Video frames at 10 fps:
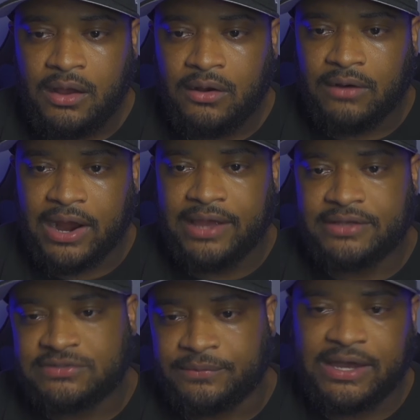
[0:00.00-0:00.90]
right?
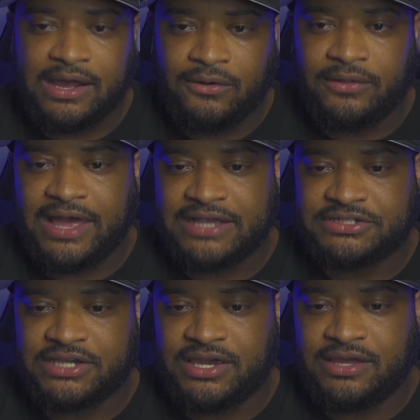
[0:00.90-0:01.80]
So we got all that
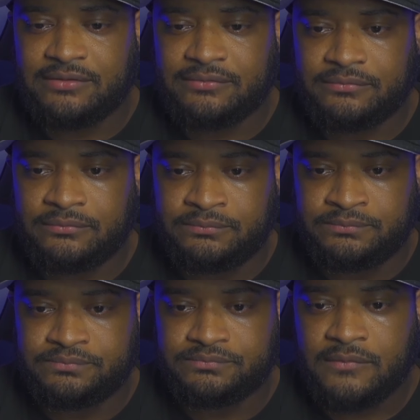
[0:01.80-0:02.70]
shit.
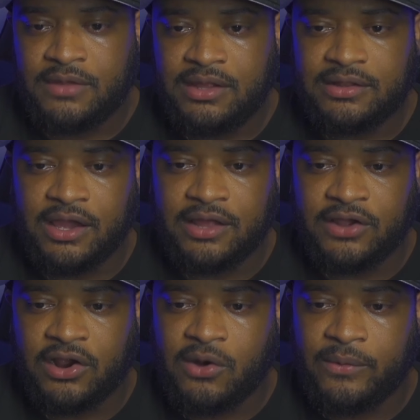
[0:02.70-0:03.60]

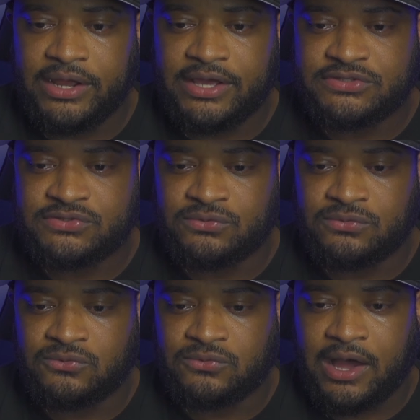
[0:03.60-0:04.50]
They're going
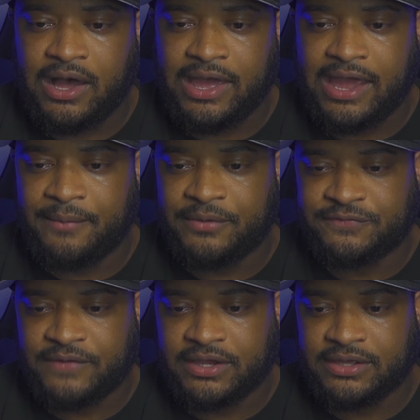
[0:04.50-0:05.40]
into Hammer's
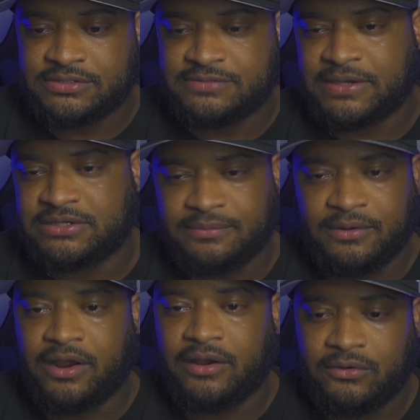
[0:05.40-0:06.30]
fucking spaceship. All
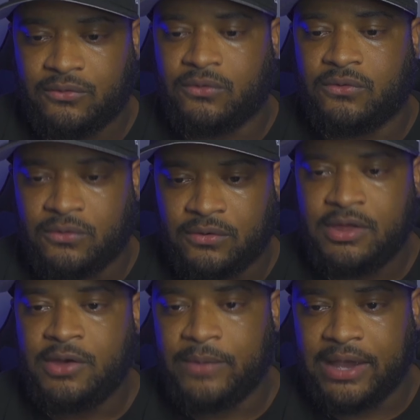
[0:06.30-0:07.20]
right, cool, cool.
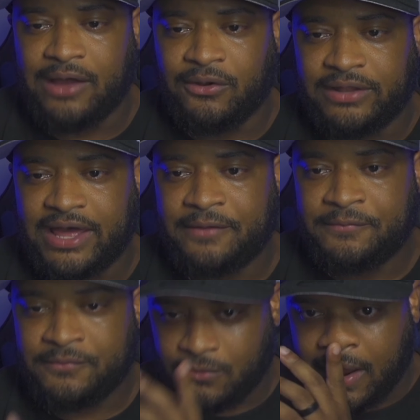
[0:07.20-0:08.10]
We got all that,
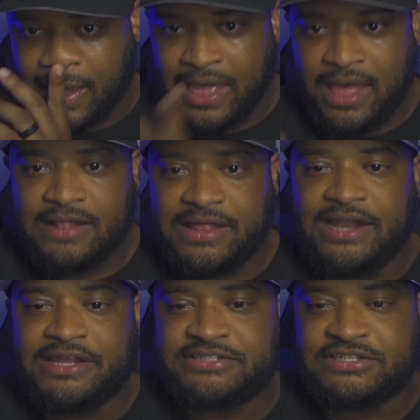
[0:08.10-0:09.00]
right? Then
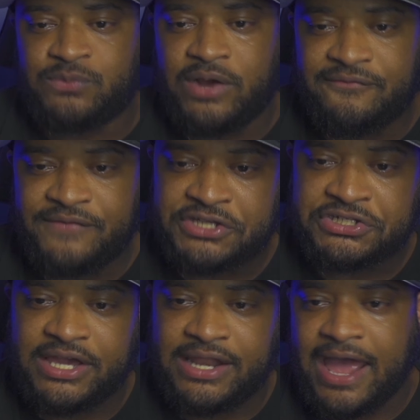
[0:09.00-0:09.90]
this is where
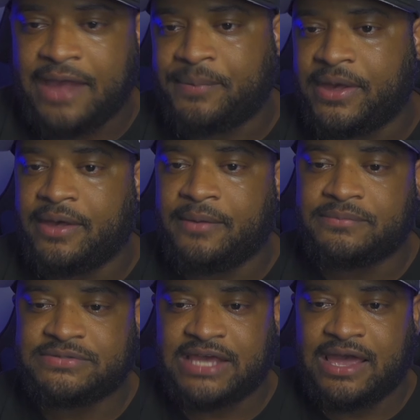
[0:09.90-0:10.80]
Vision, Hank Pym,
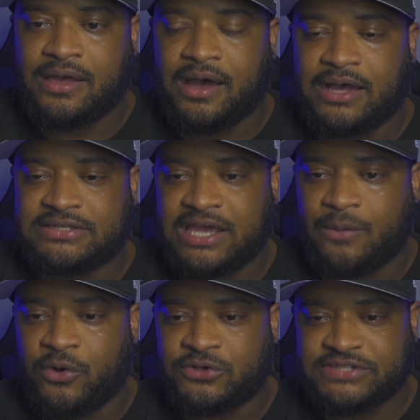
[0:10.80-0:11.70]
Sam
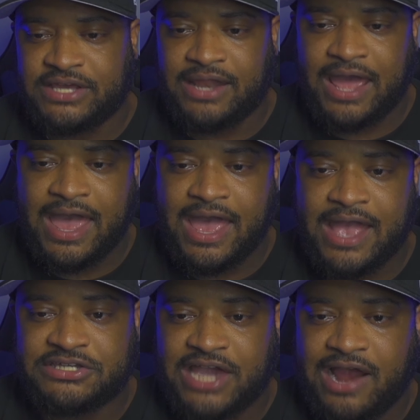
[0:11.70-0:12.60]
Wilson,
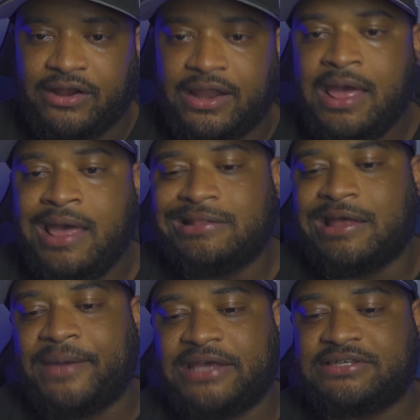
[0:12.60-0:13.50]
and Sharon, they
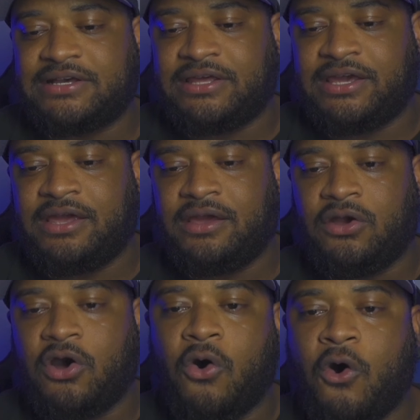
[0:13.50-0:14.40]
basically
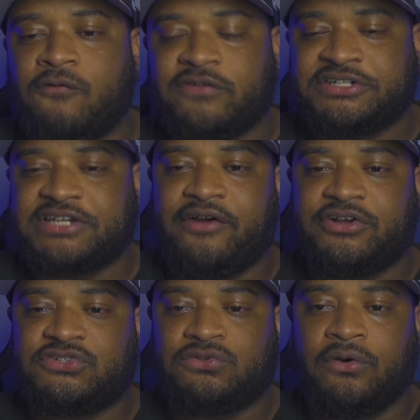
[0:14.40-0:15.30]
go over
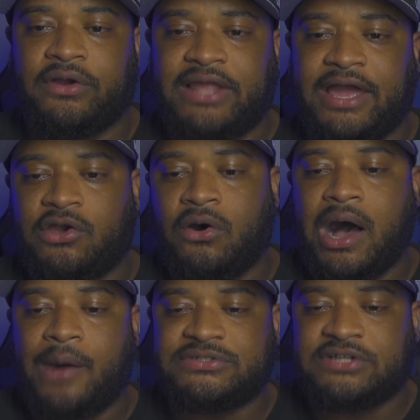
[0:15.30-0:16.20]
Sharon's story. Like, yo,
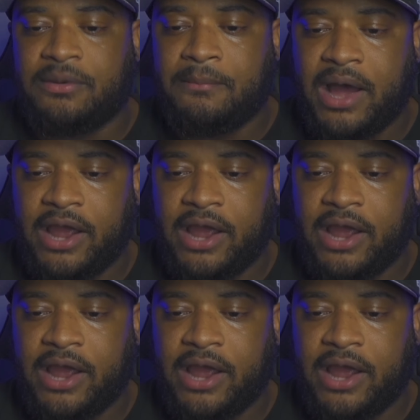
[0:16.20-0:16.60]
I was under mind